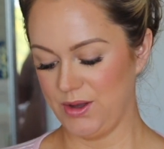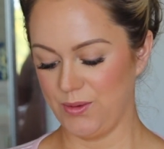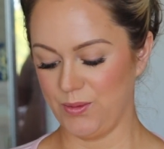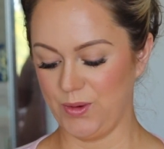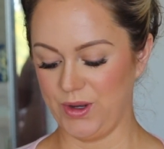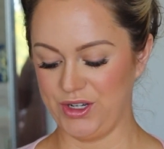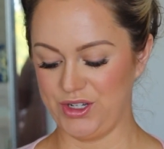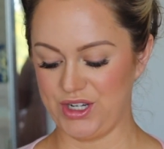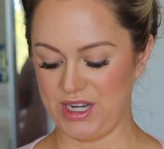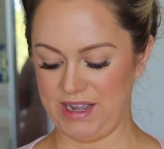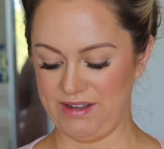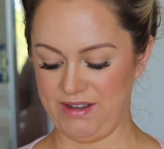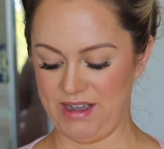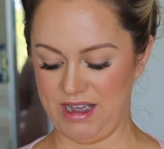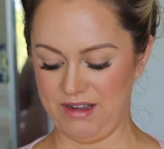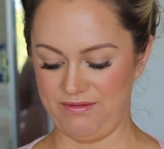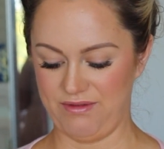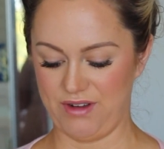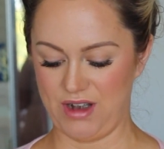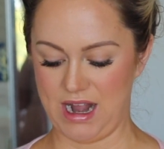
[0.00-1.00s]
which I've
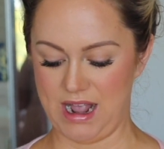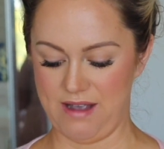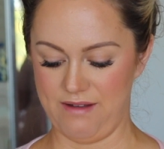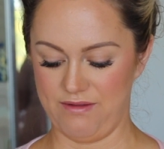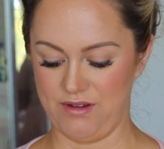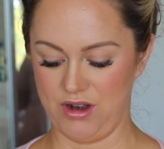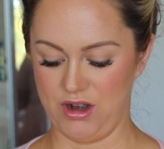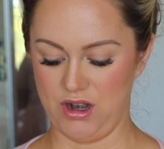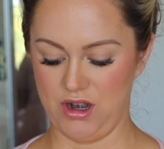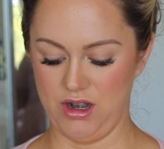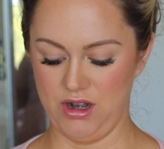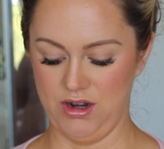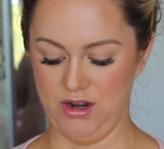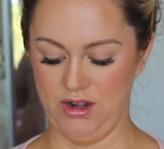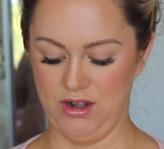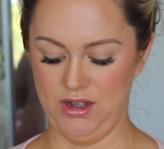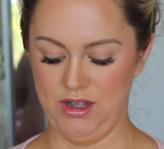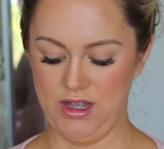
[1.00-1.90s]
had forever.